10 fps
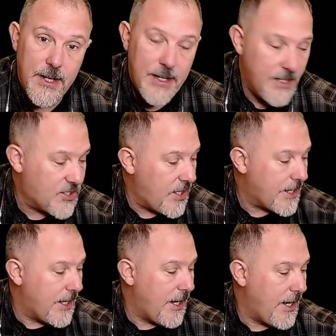is that
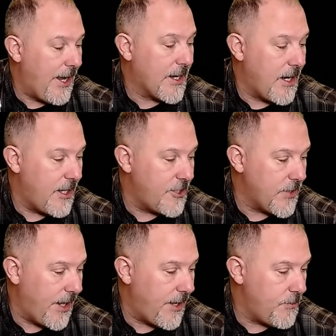uh, at one hundred
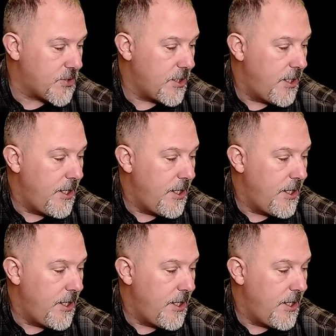amps,